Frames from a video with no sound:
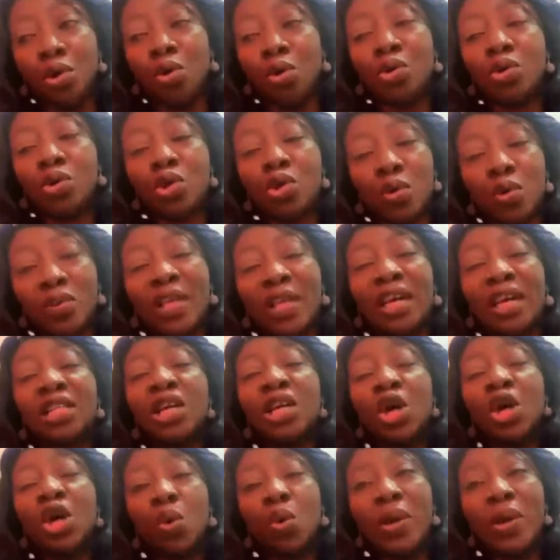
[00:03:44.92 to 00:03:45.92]
you know, so
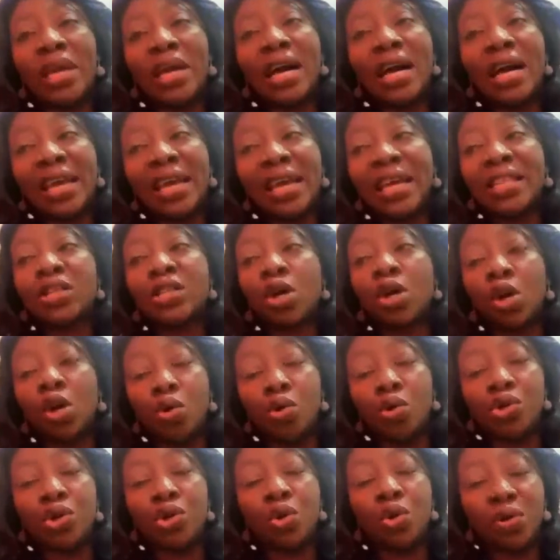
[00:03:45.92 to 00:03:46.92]
that we can get
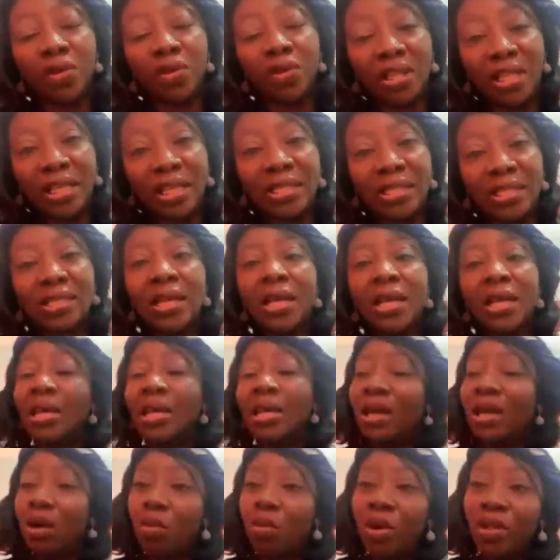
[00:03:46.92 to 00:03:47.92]
closure on this.
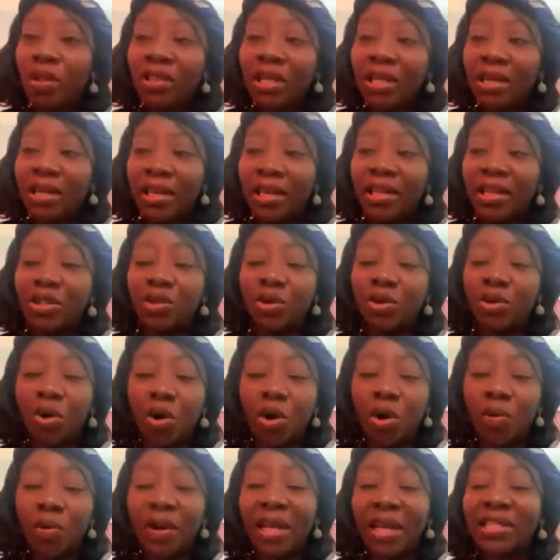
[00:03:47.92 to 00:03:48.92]
Okay. Now, one thing I need to
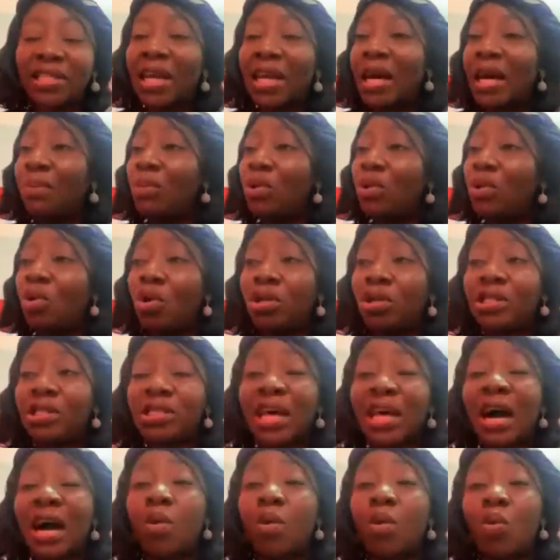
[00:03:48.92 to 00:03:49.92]
correct, I'm
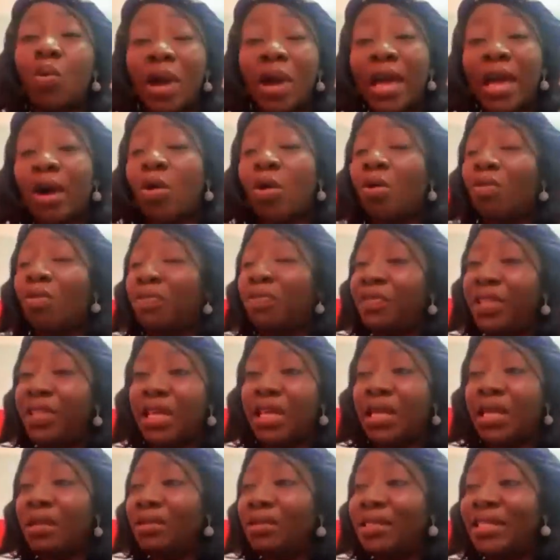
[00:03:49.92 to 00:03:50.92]
not aware of
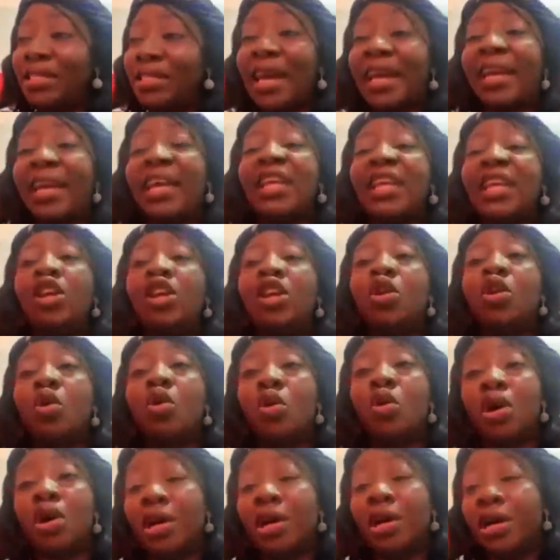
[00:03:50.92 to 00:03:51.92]
the
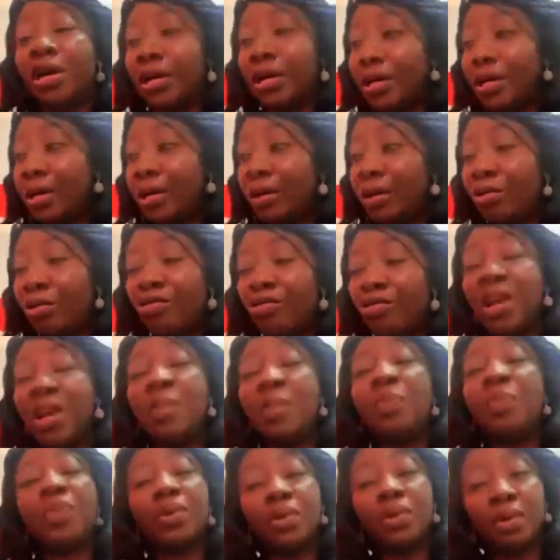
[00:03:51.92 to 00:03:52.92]
decade-long rape
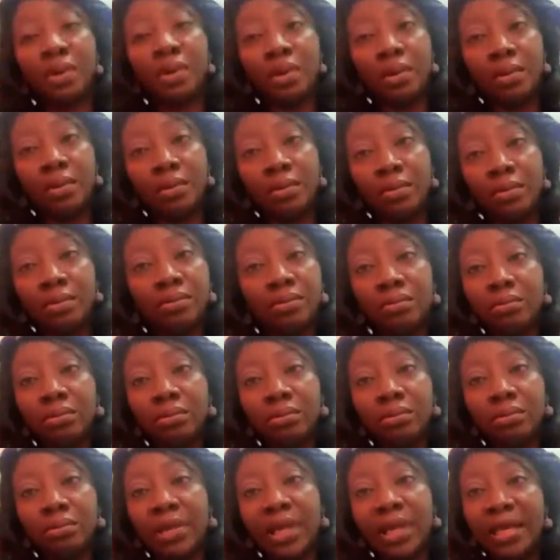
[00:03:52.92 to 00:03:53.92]

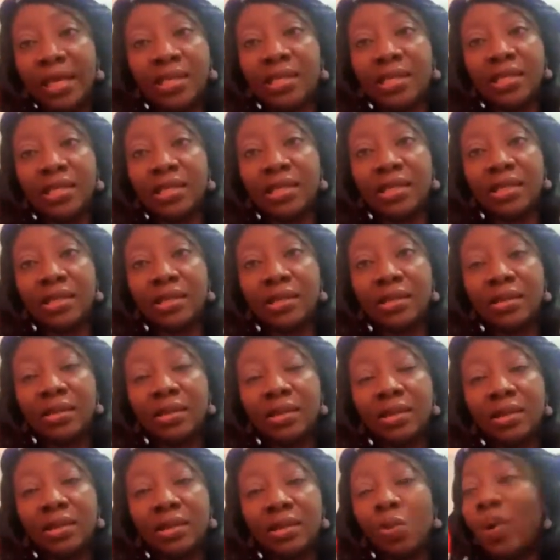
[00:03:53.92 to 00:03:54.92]
cases.
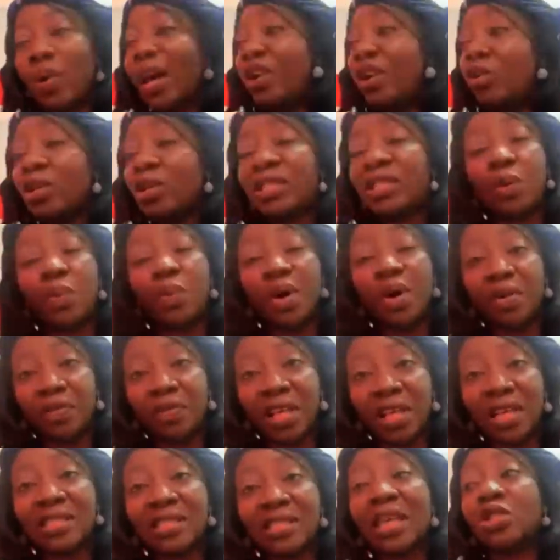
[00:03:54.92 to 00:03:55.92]
We are not aware of
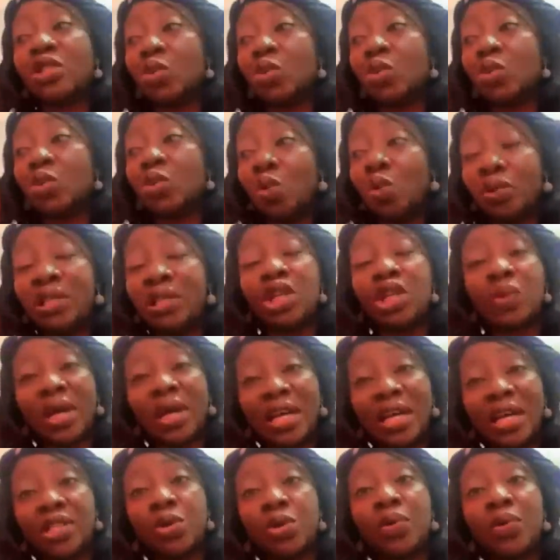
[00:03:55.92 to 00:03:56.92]
that. I told
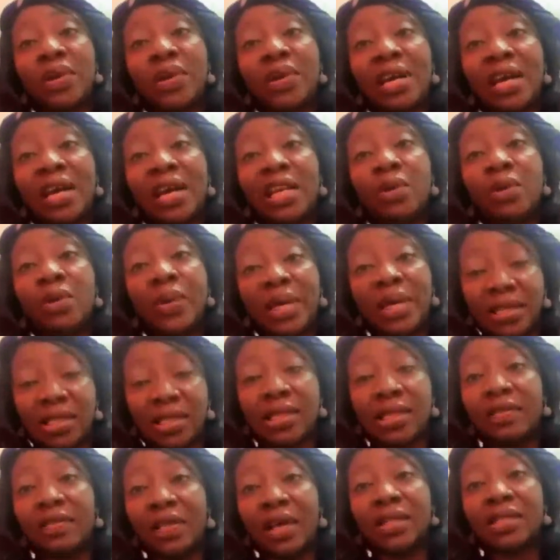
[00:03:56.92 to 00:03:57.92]
categorically we can say
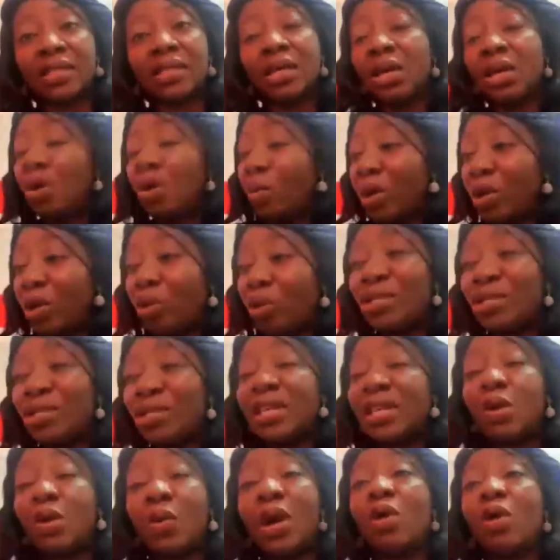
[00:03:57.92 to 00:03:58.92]
okay. that. We're not aware
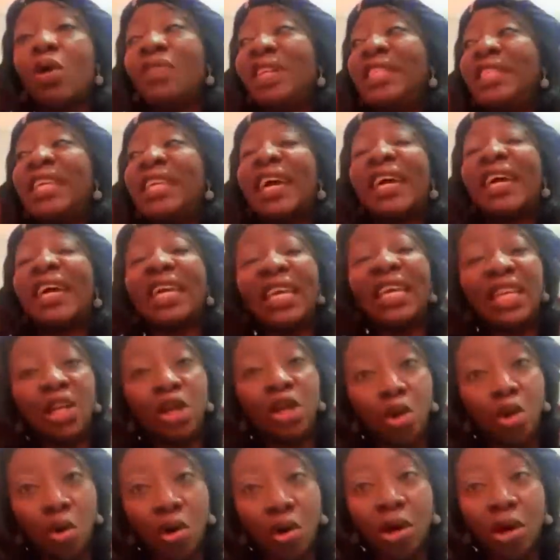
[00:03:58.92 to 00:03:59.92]
but of the I'd like you to
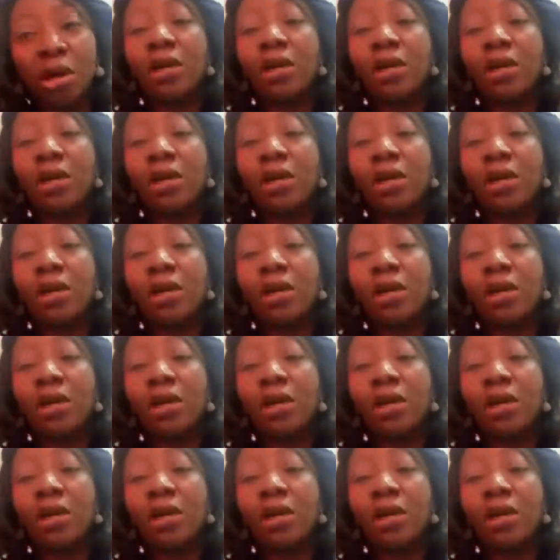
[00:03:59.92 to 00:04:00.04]
clarify